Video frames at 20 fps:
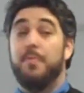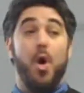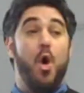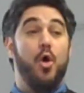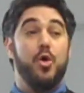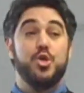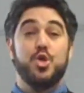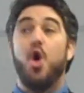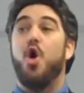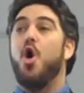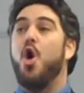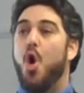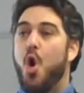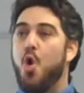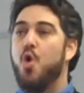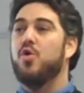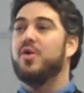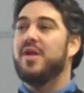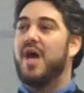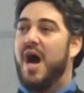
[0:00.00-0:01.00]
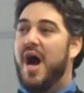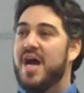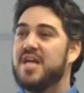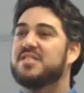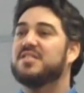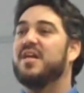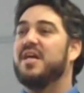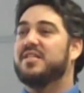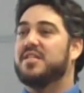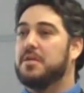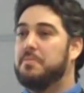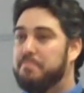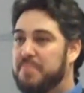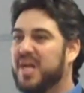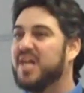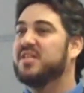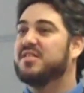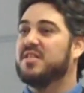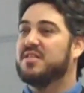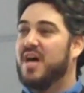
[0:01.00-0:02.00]
on your own isolated,
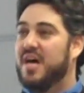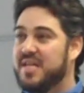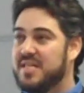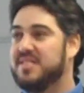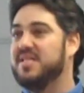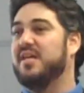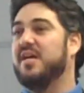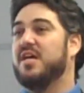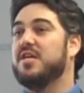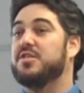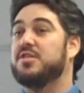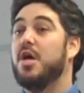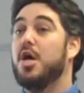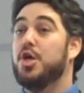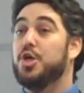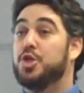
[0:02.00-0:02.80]
bigoted ideas,